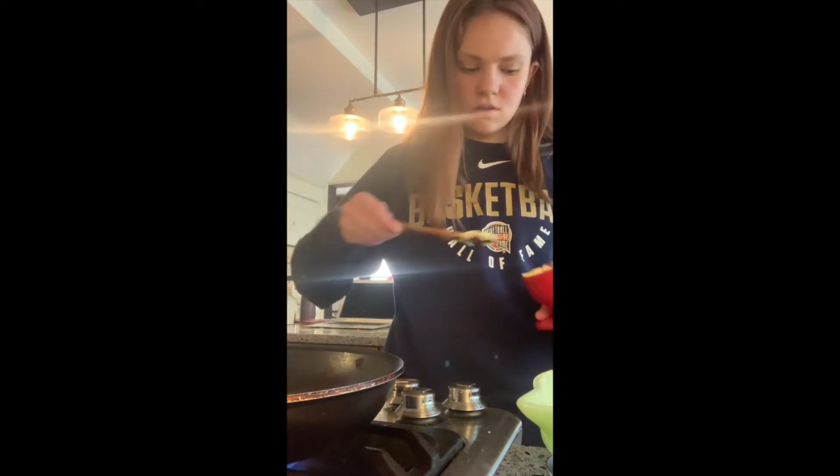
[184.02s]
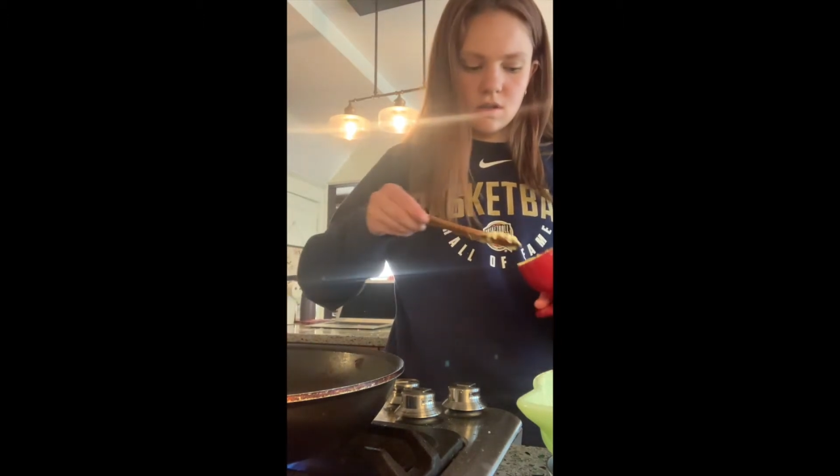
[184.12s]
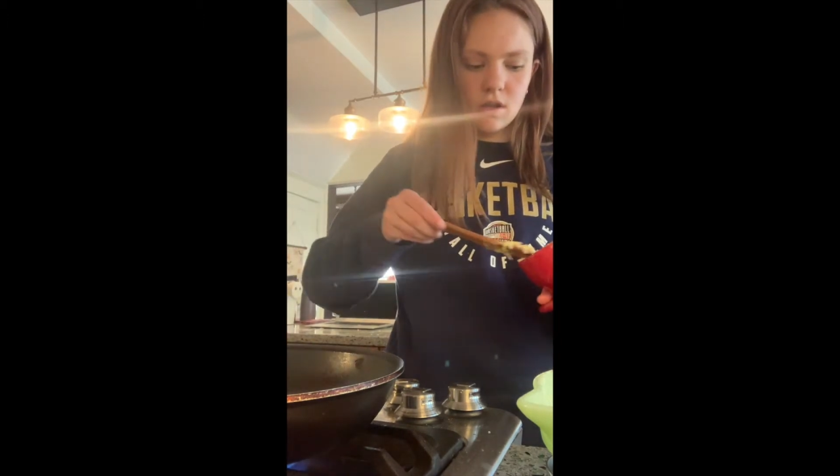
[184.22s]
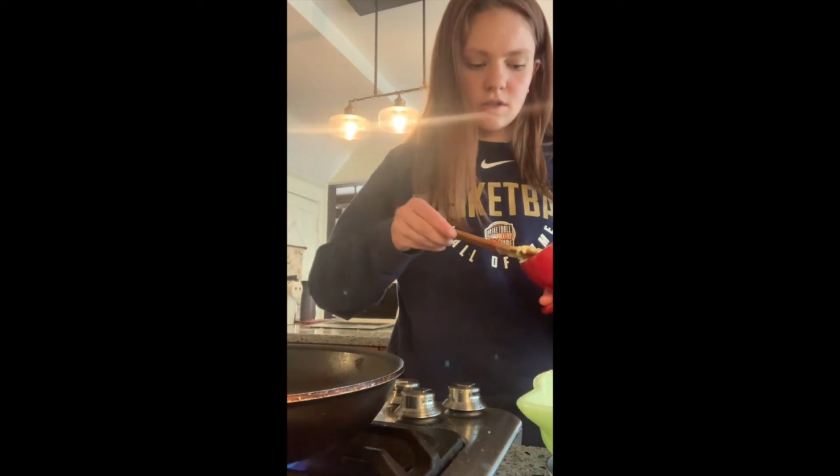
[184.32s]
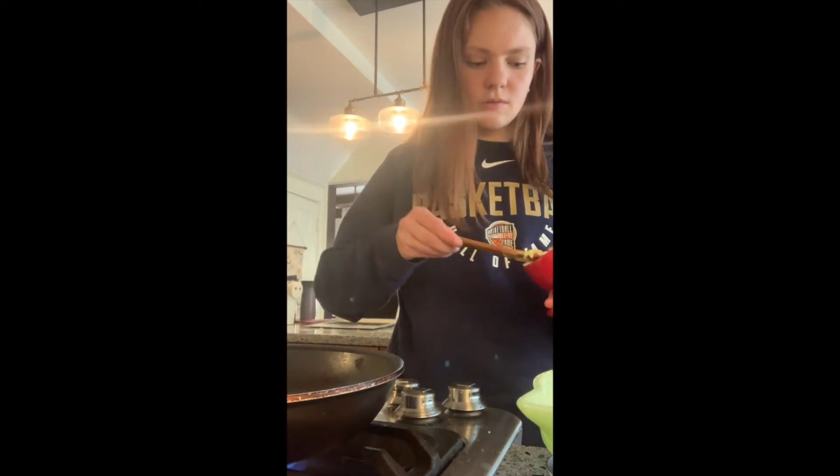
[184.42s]

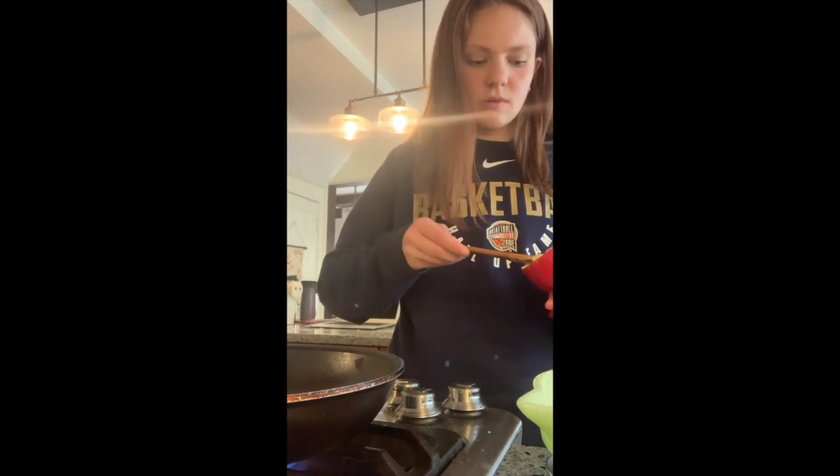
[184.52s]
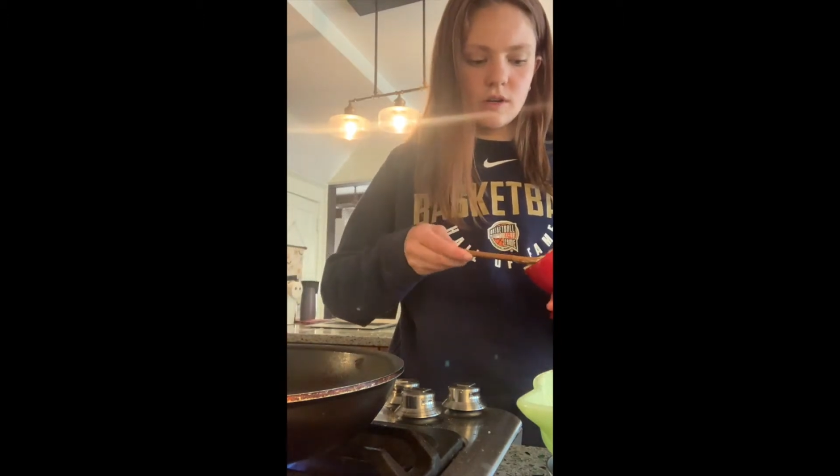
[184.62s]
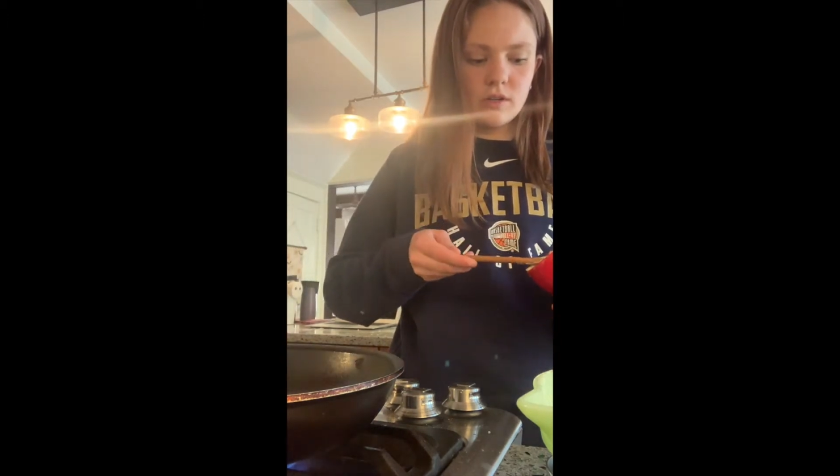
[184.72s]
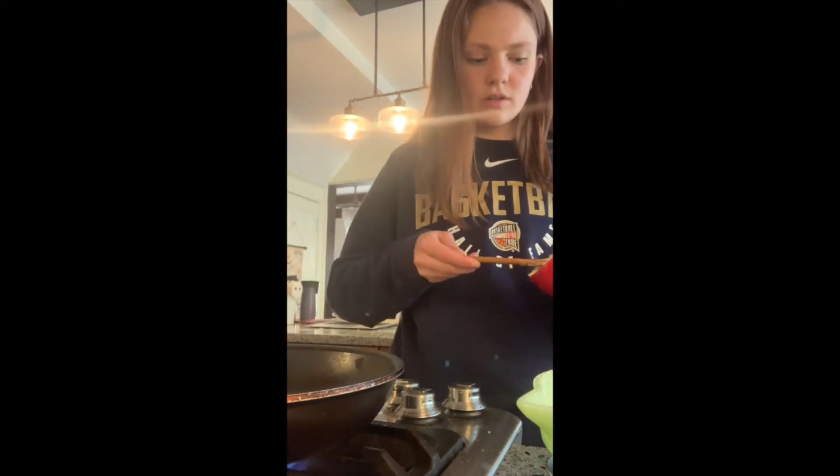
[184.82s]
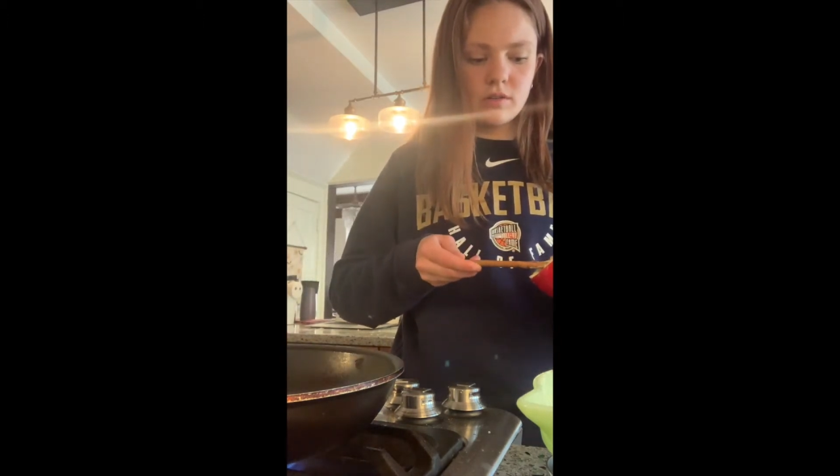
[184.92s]
And you want
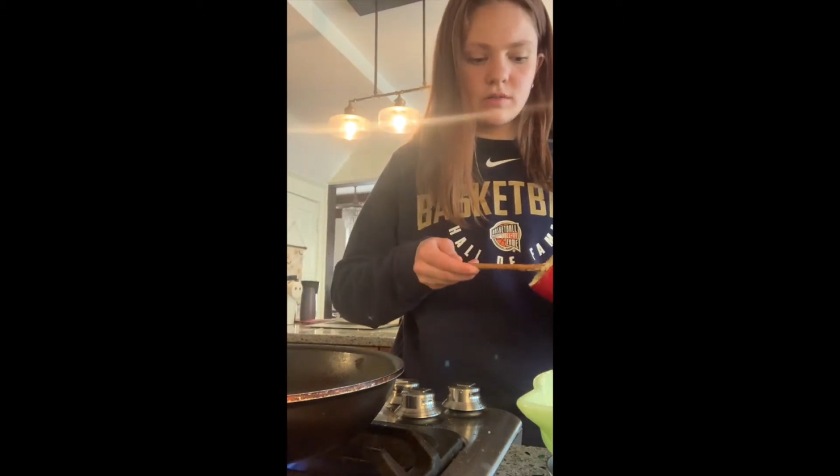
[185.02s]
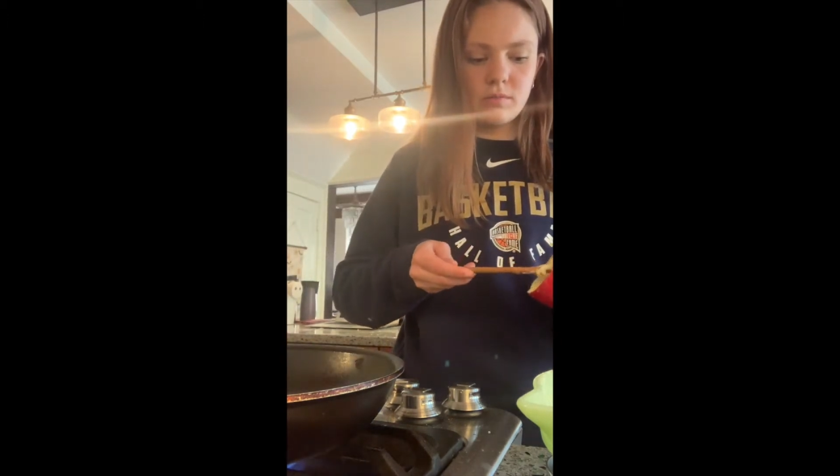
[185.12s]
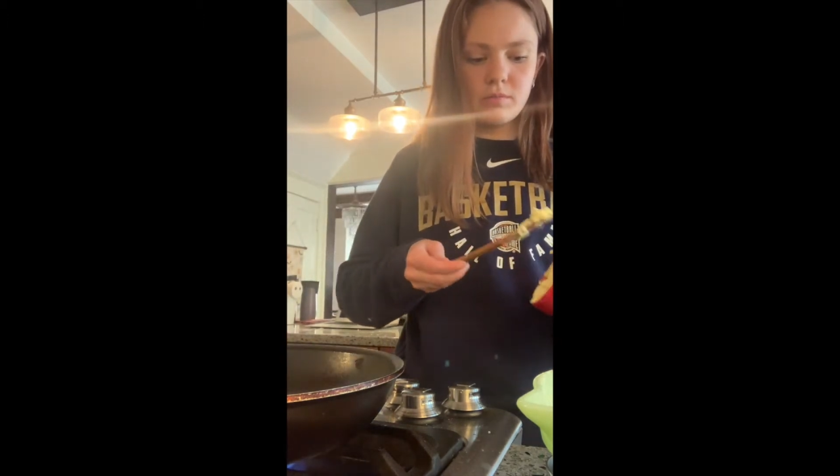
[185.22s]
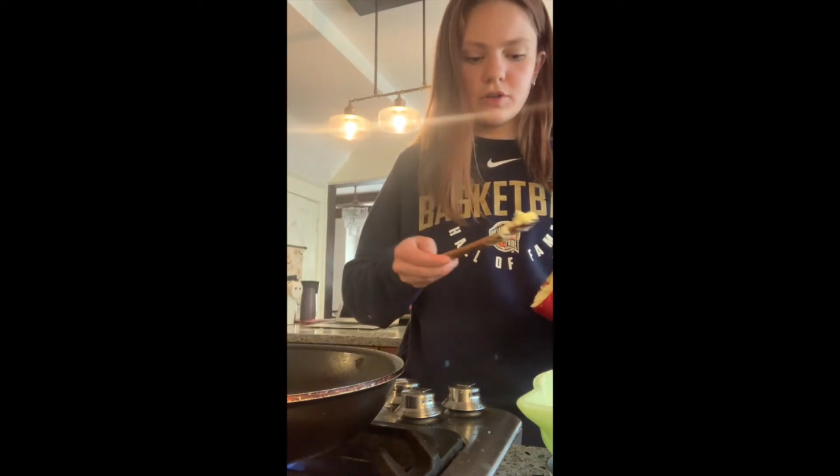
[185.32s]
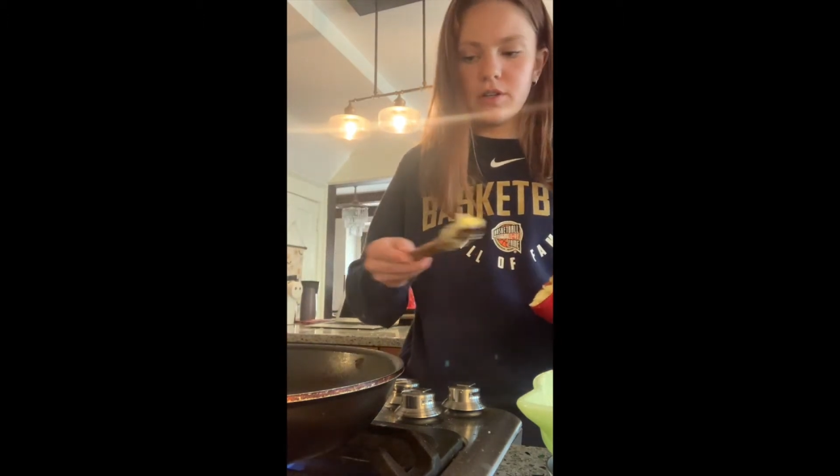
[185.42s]
to
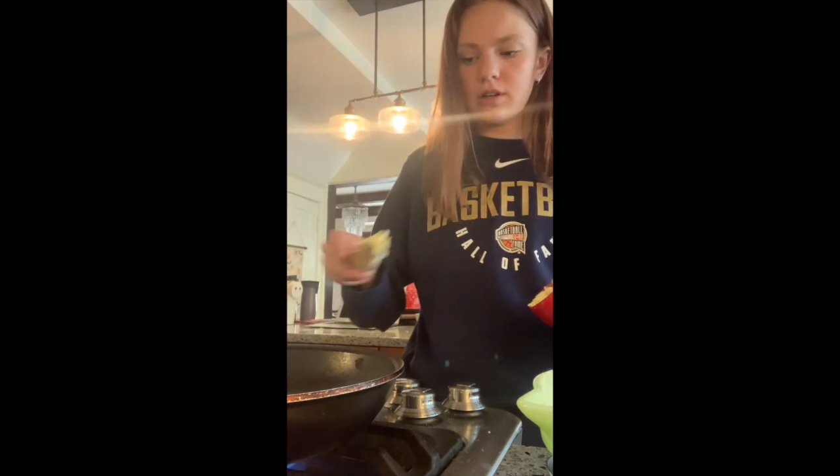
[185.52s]
put it